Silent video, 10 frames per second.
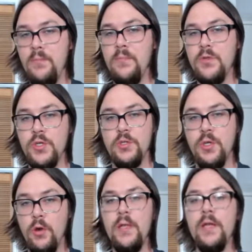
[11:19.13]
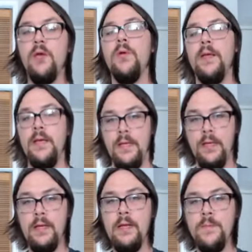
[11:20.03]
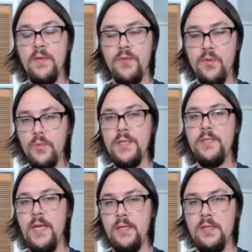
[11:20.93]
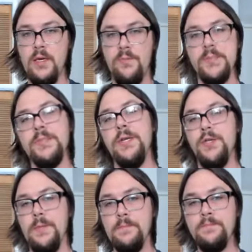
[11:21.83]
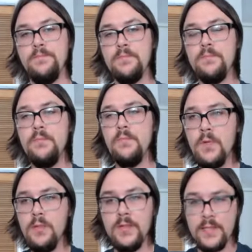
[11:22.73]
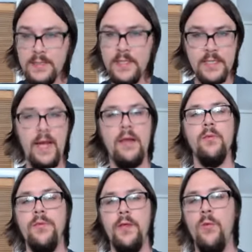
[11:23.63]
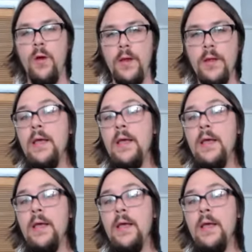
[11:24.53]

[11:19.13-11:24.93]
should totally agree if you restate their position that that's exactly what they want,